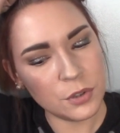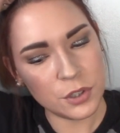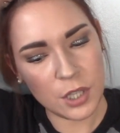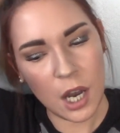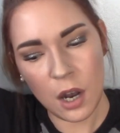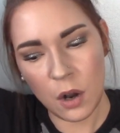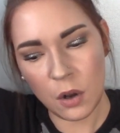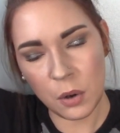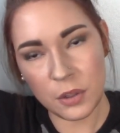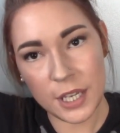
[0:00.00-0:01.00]

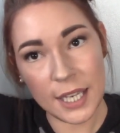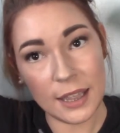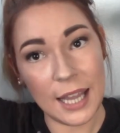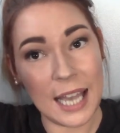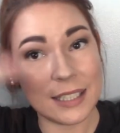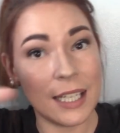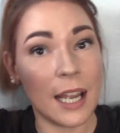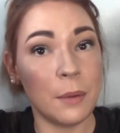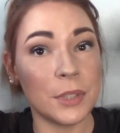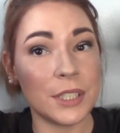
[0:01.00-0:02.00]
So the last
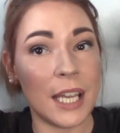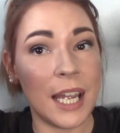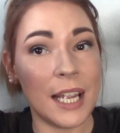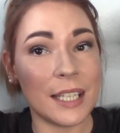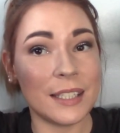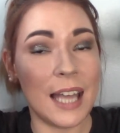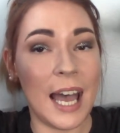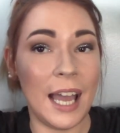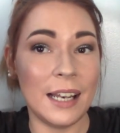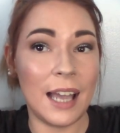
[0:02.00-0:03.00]
thing I will say is
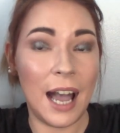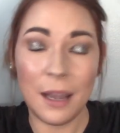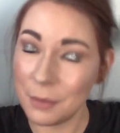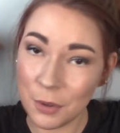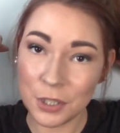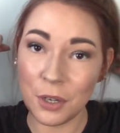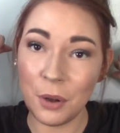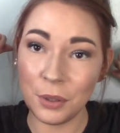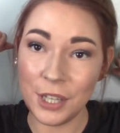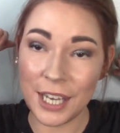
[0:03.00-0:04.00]
that I'm going to
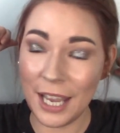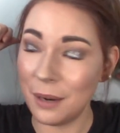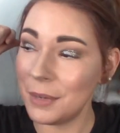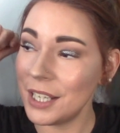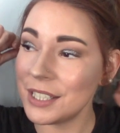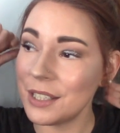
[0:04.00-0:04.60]
hold the camera.